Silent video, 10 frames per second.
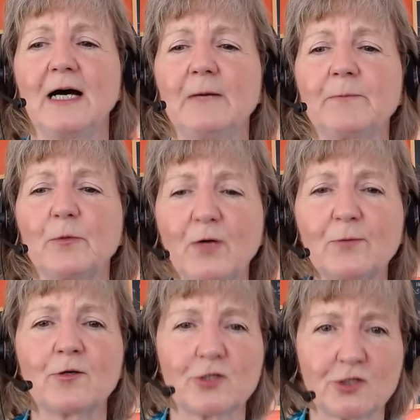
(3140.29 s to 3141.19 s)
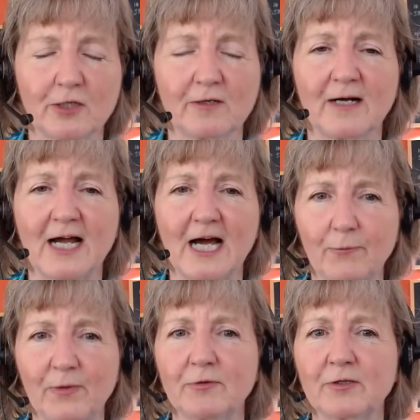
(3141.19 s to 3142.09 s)
Um, we weren't sure
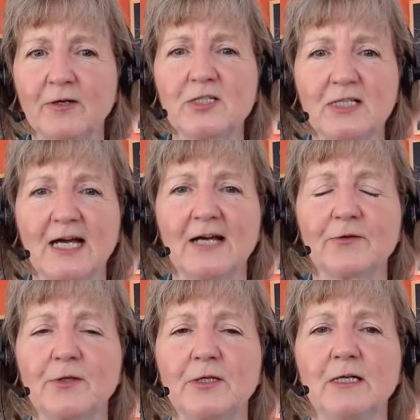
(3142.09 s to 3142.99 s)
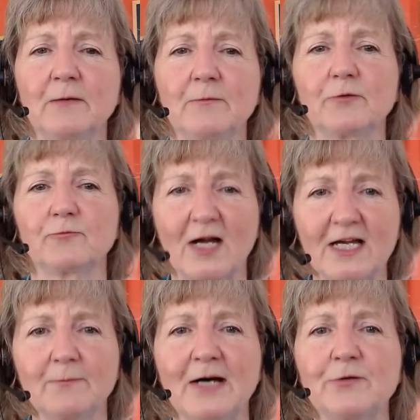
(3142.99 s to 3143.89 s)
how we were going to get the um,
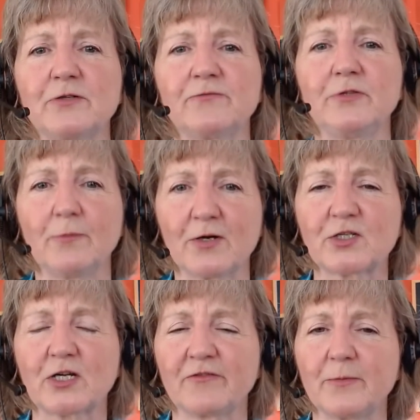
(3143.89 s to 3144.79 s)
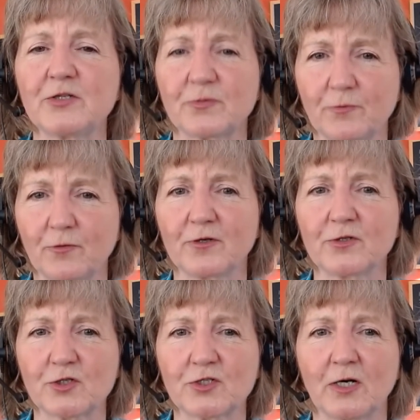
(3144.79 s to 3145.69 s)
right amount of U.S. government
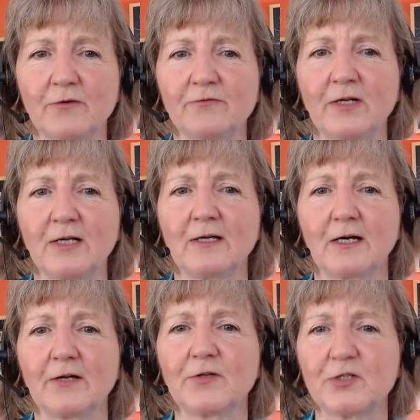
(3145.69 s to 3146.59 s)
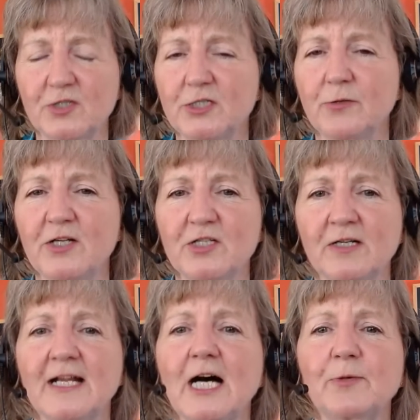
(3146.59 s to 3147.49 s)
support to solve uh, the
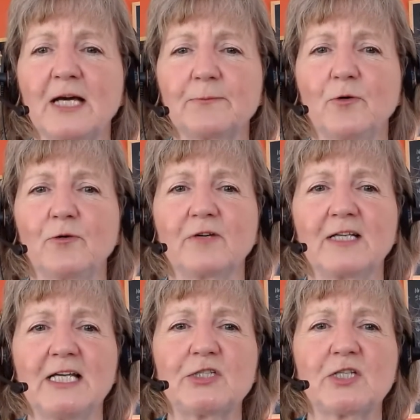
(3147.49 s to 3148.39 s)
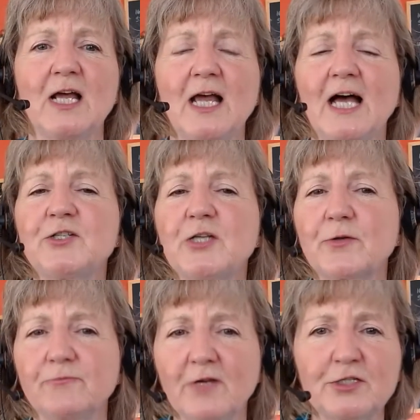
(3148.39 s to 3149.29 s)
situation and help get Paul released. And so
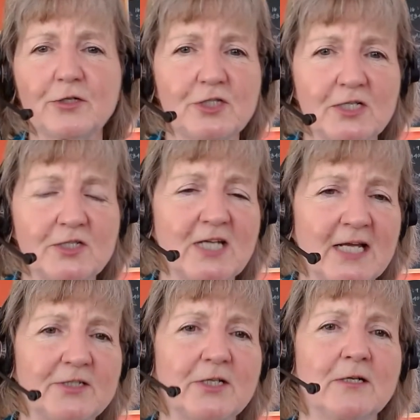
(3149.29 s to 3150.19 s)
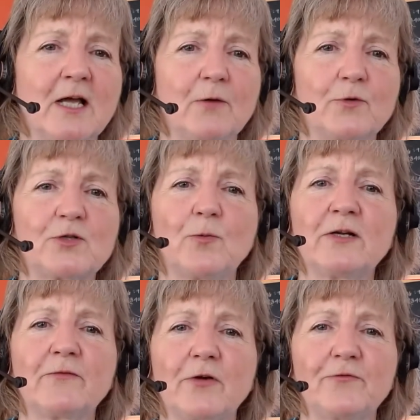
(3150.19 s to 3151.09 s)
the Richardson Center was
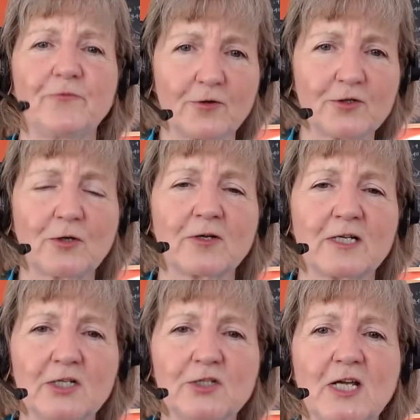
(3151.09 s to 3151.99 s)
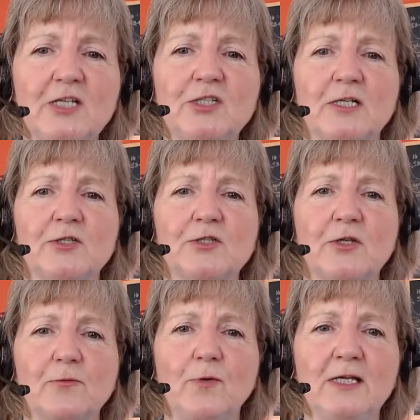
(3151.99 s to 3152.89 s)
one of the first organizations
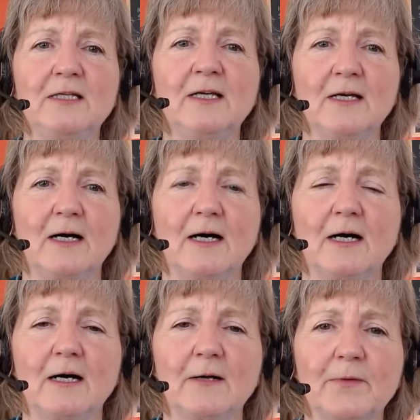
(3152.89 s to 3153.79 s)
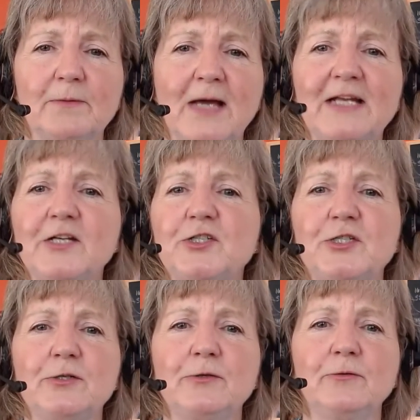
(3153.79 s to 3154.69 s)
that we uh,
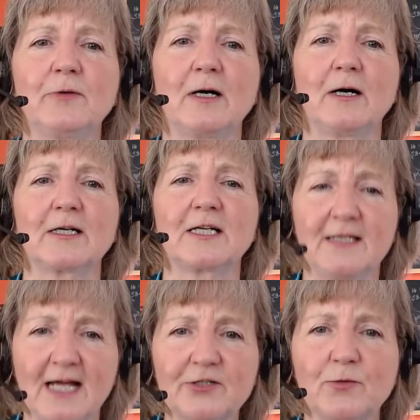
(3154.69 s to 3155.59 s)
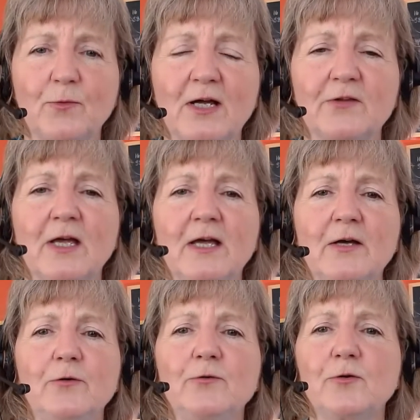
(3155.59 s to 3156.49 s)
managed to uh, connect with
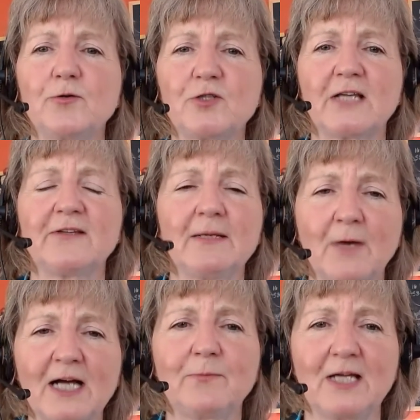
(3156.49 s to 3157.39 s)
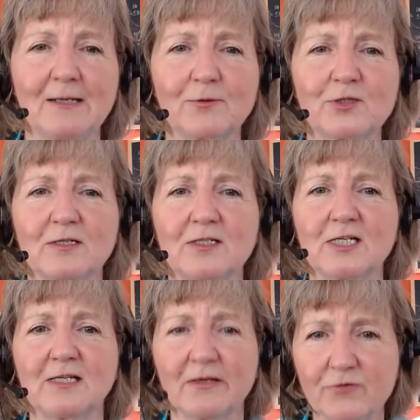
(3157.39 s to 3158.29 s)
who, who said they might be able to,
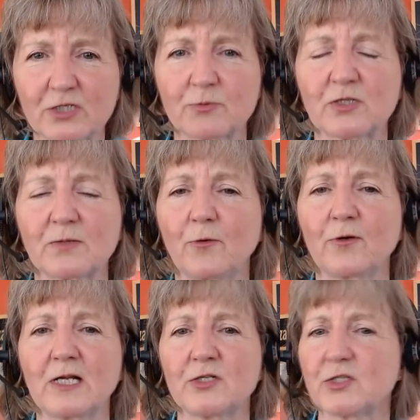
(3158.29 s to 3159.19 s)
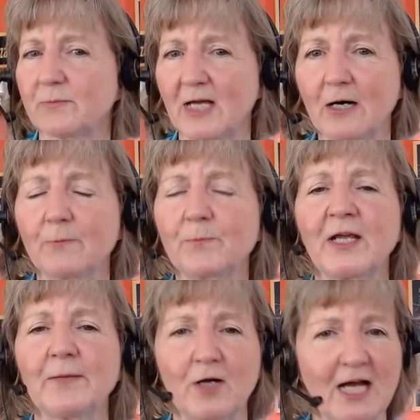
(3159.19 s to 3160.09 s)
to give some support and some help,
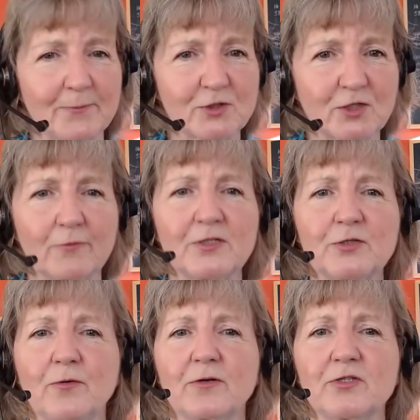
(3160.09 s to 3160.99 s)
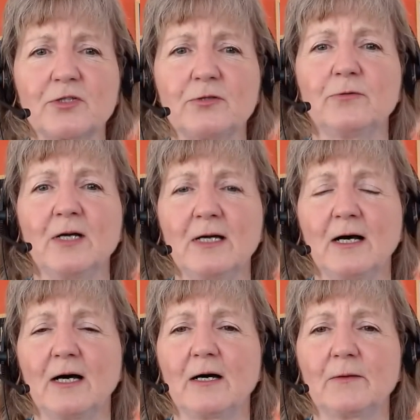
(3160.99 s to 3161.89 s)
perhaps go and talk to
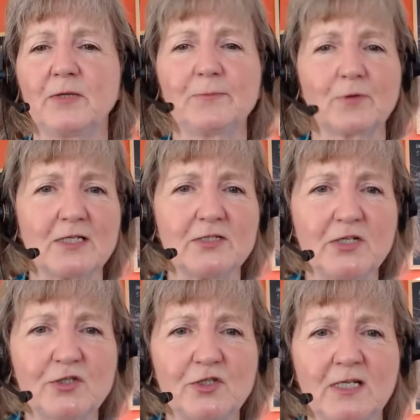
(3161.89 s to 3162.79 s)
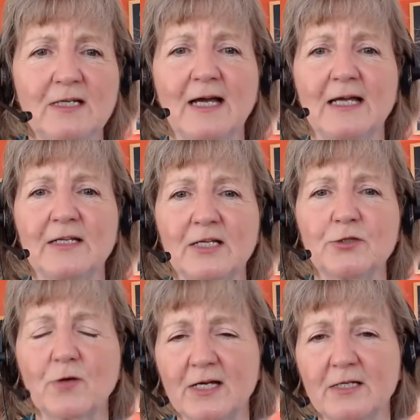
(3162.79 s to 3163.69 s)
uh, people in DC and,
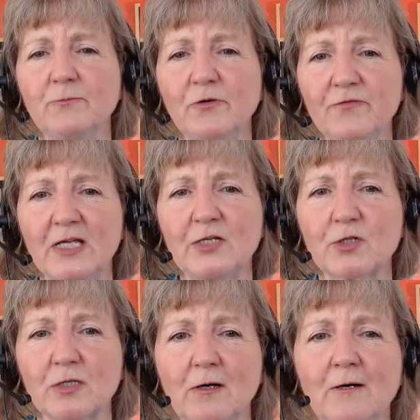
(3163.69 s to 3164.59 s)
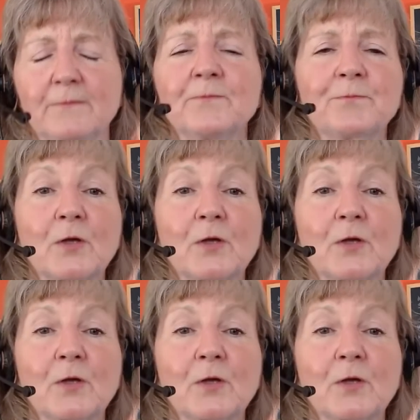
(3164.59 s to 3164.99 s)
and try to move things along.